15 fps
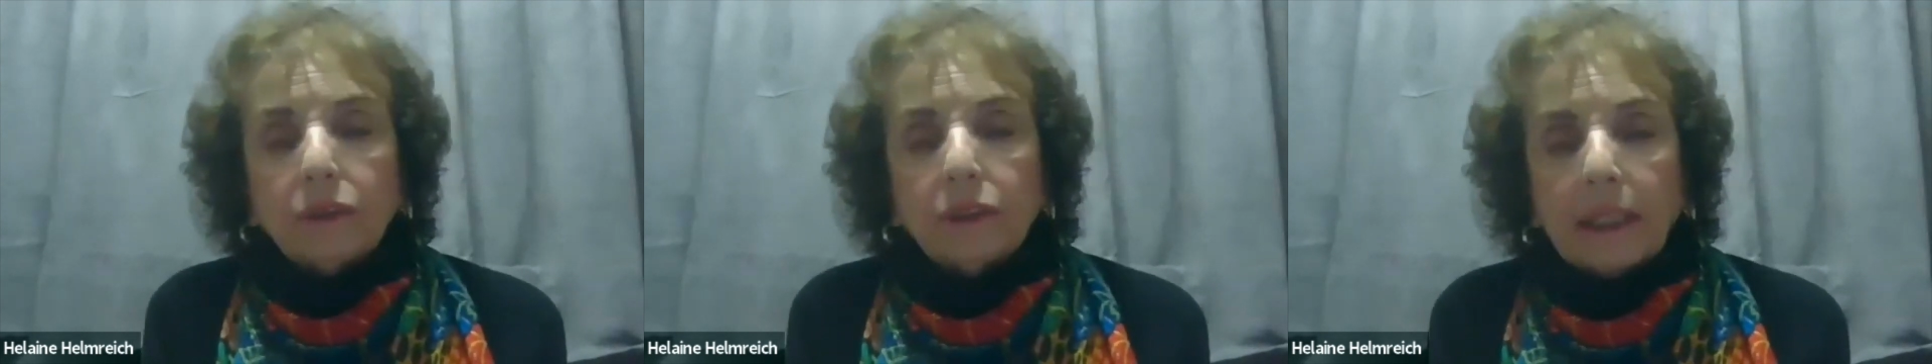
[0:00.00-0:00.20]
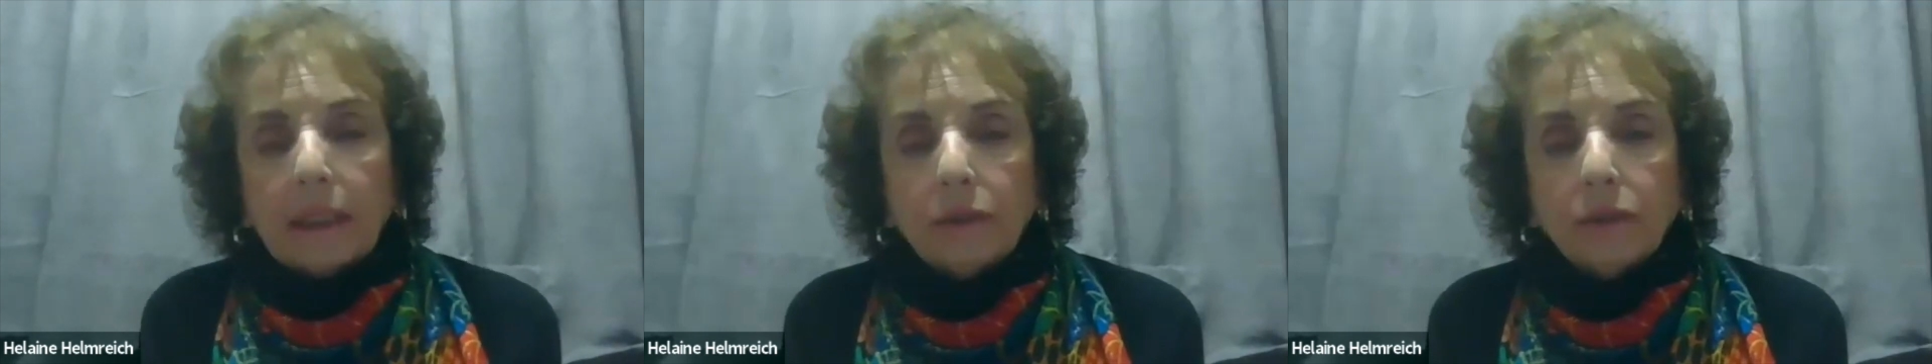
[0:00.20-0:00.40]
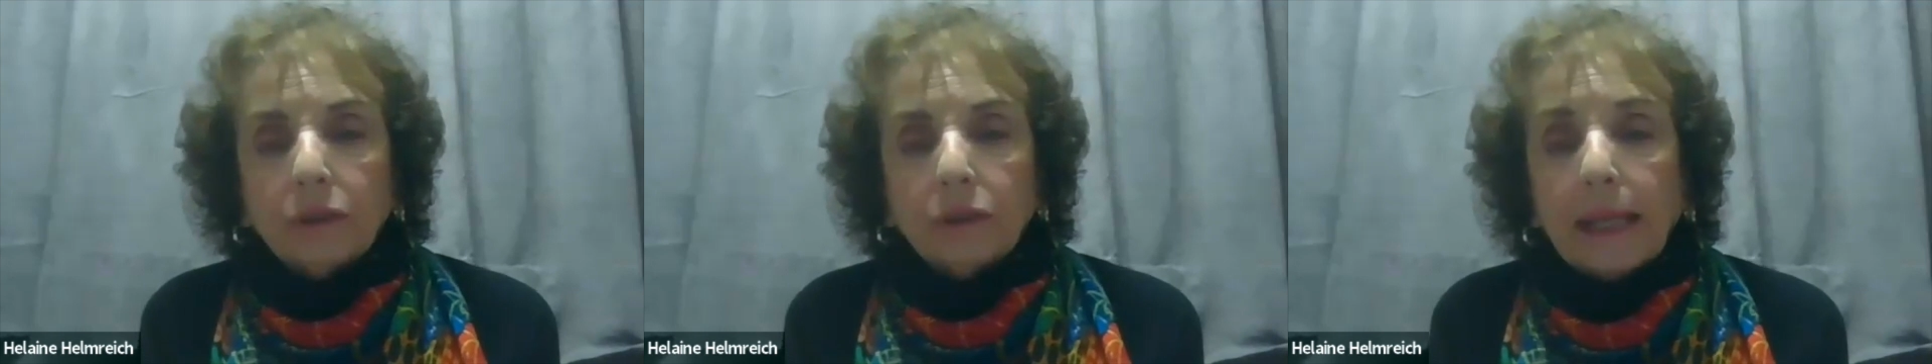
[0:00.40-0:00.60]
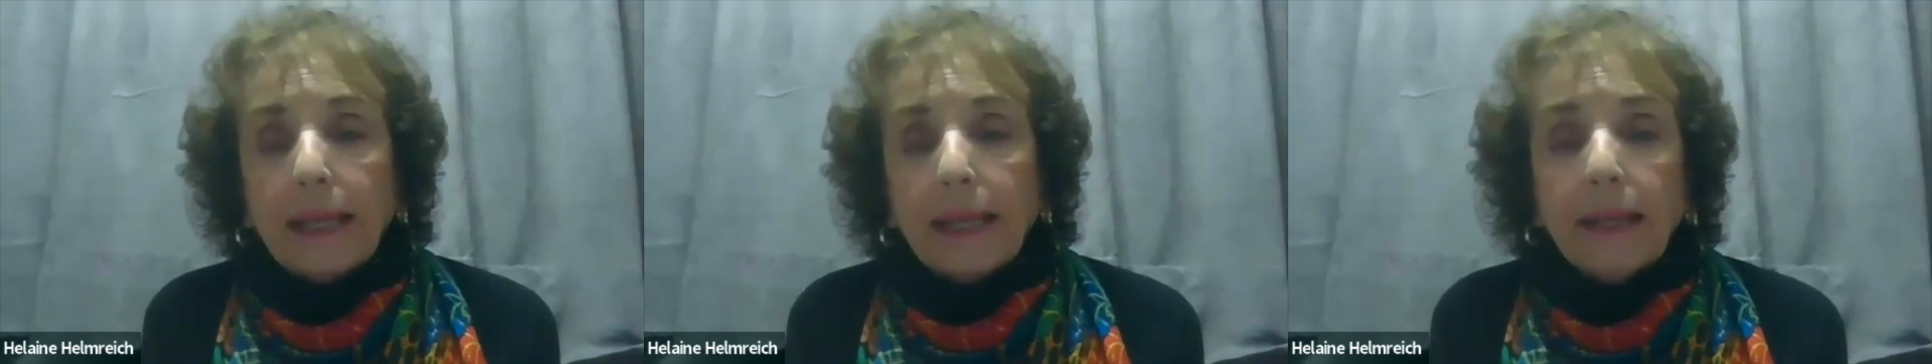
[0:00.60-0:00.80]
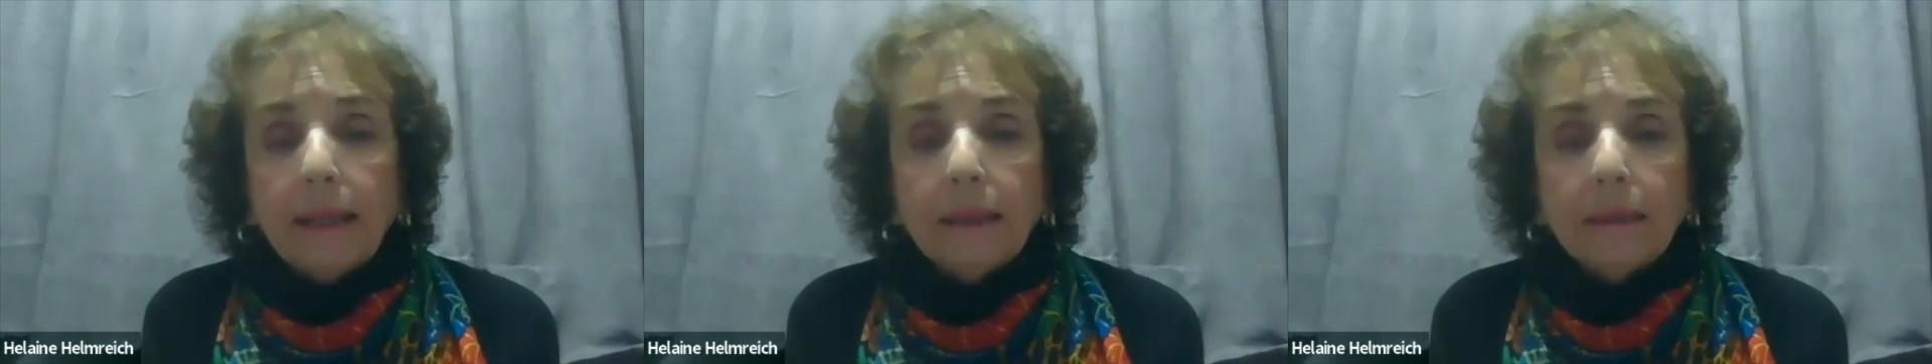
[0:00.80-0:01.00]
changed
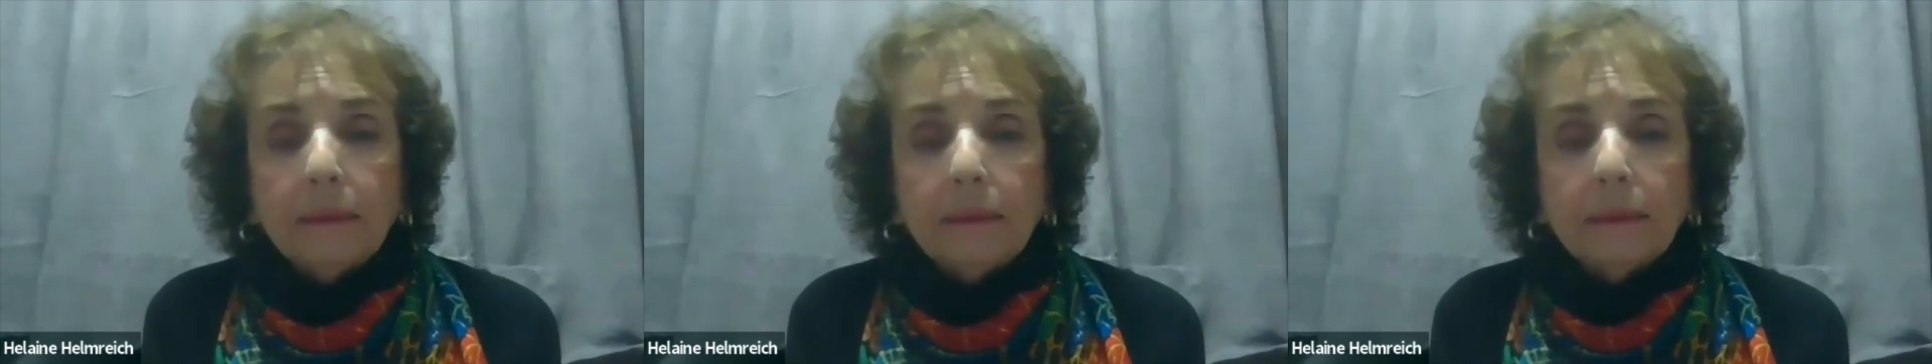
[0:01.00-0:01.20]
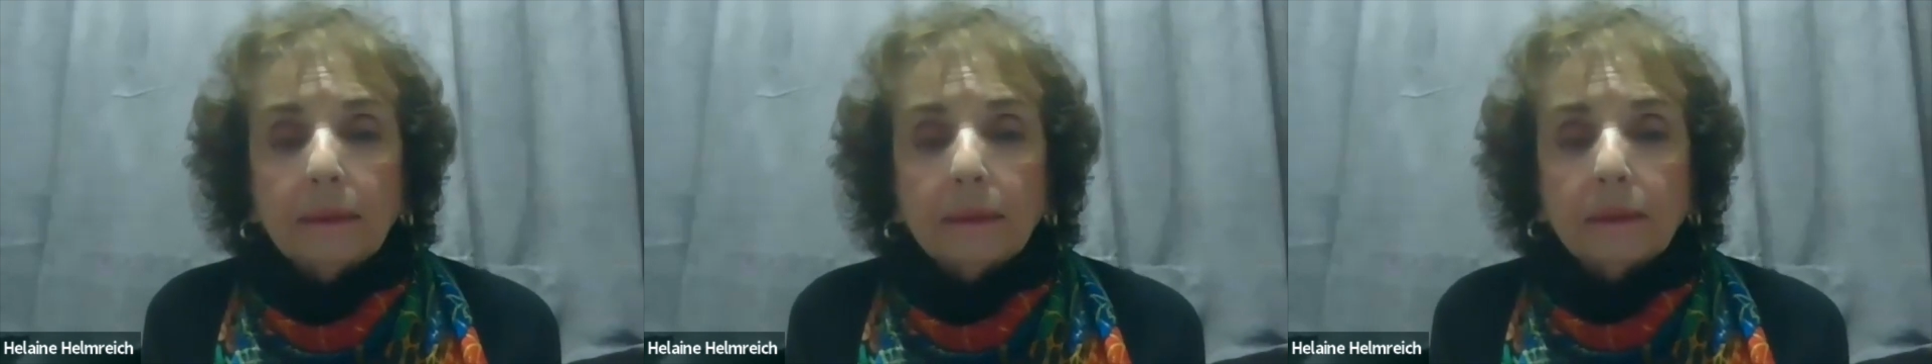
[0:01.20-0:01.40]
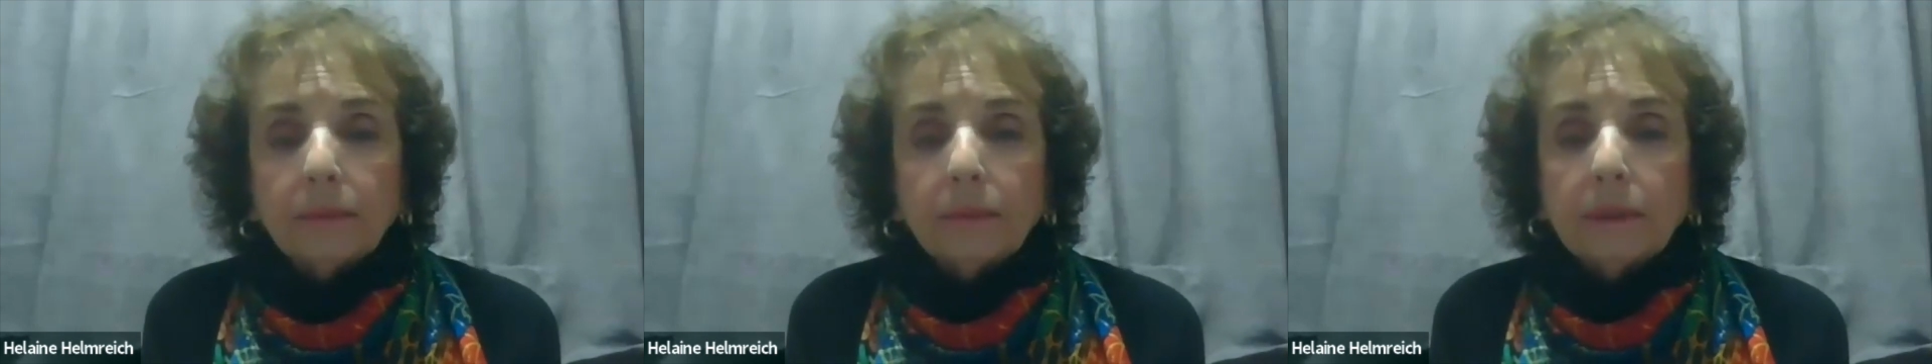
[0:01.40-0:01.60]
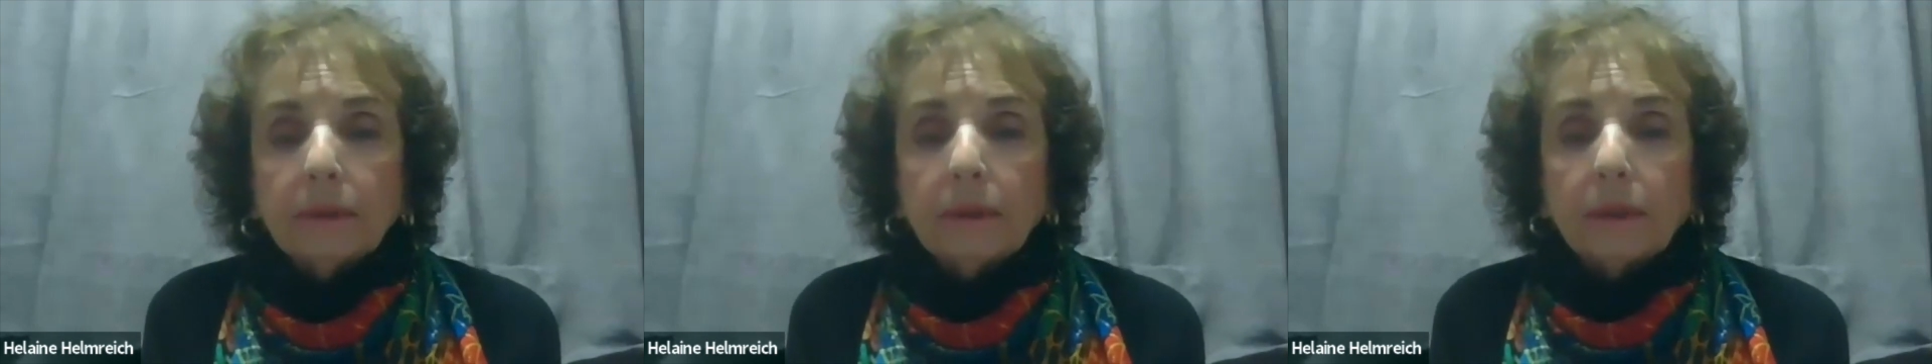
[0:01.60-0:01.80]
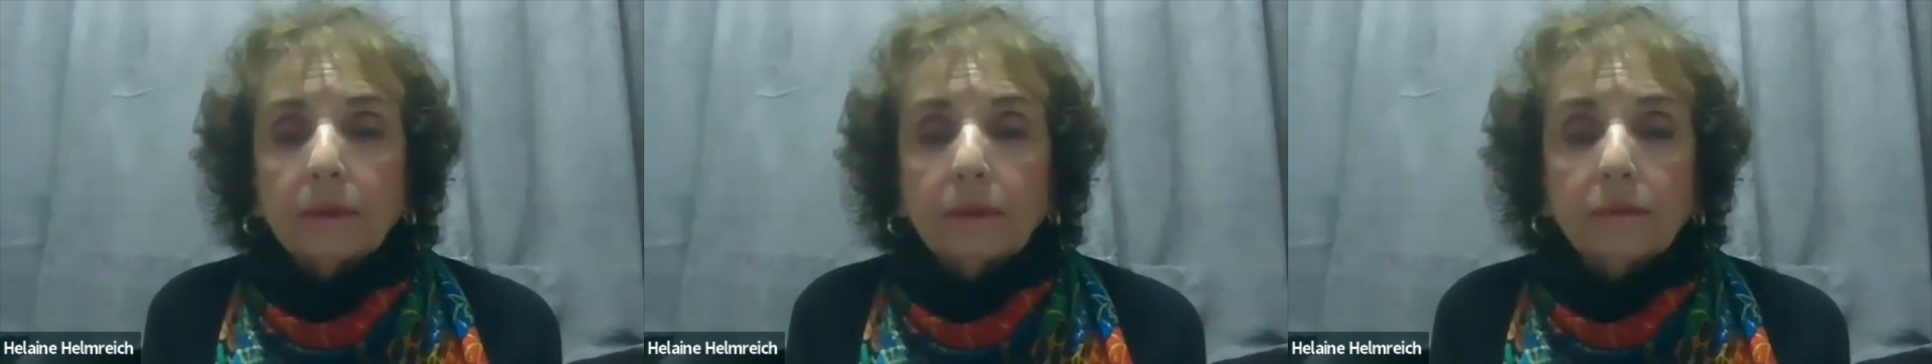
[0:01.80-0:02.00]
hands as a
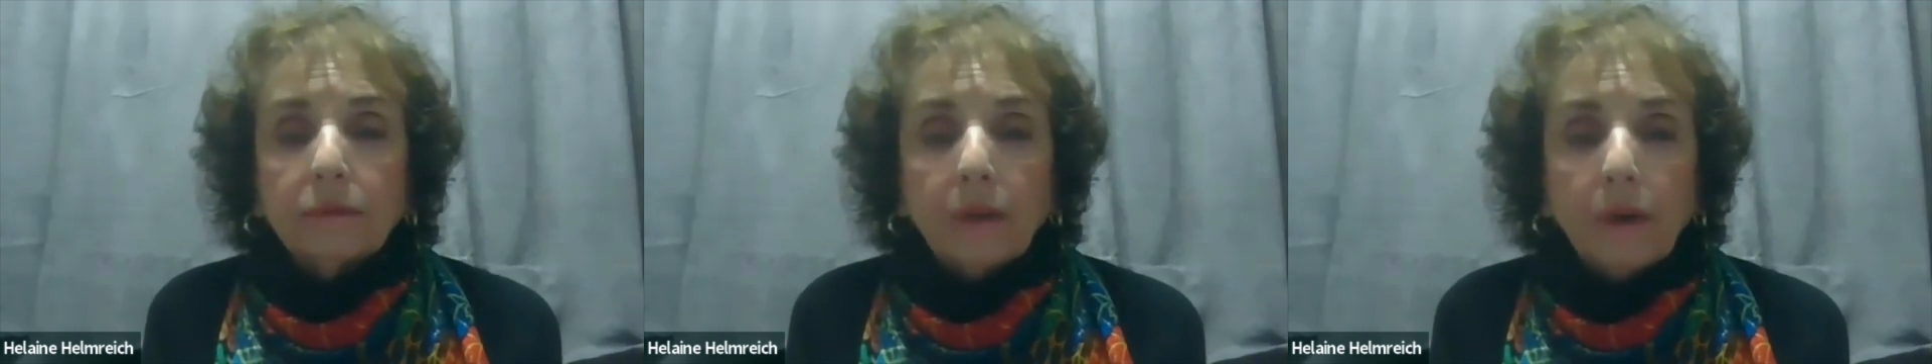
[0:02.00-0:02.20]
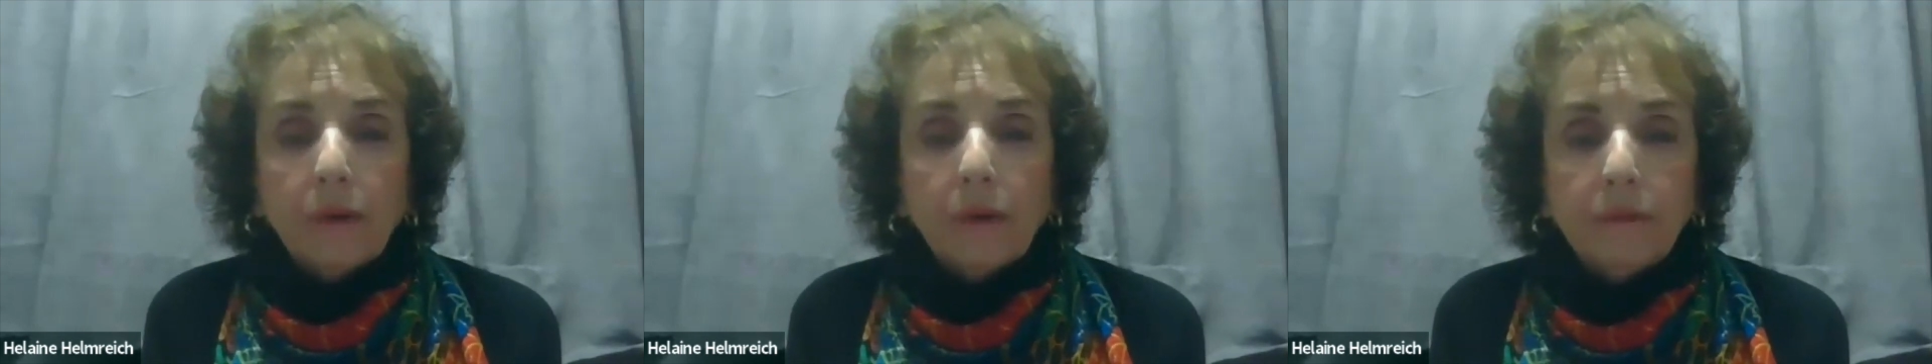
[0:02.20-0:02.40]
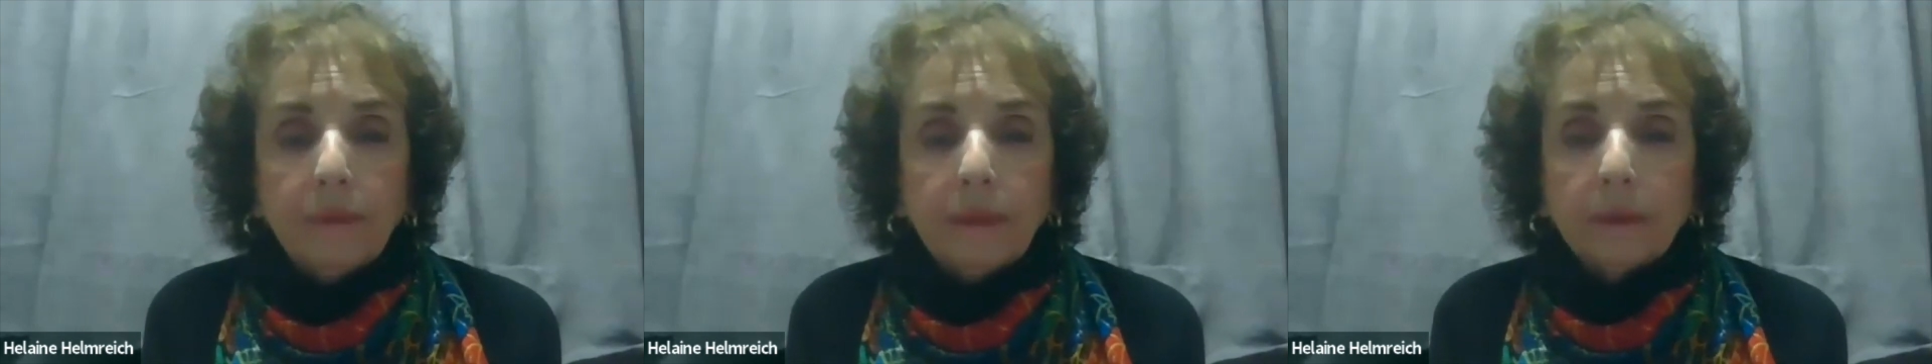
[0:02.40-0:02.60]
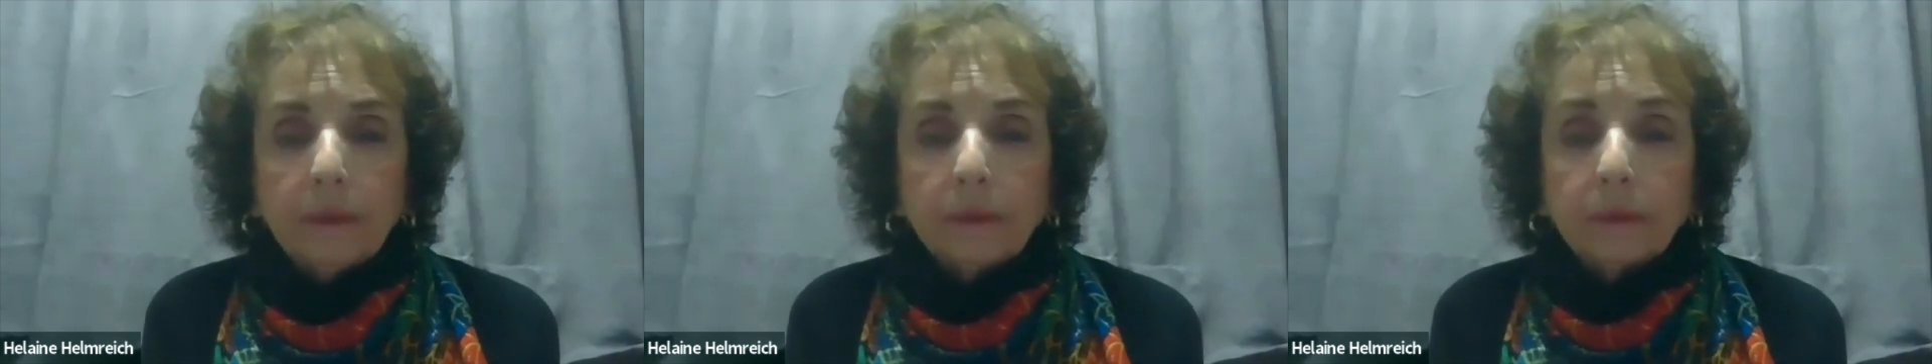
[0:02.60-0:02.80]
result of COVID